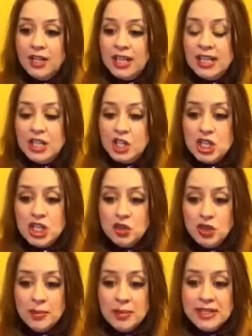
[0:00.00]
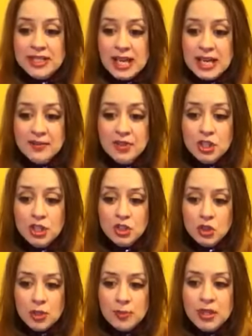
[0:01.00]
conditioning treatments and even
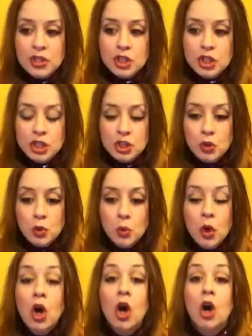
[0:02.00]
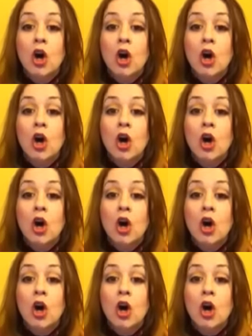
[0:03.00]
just treatments to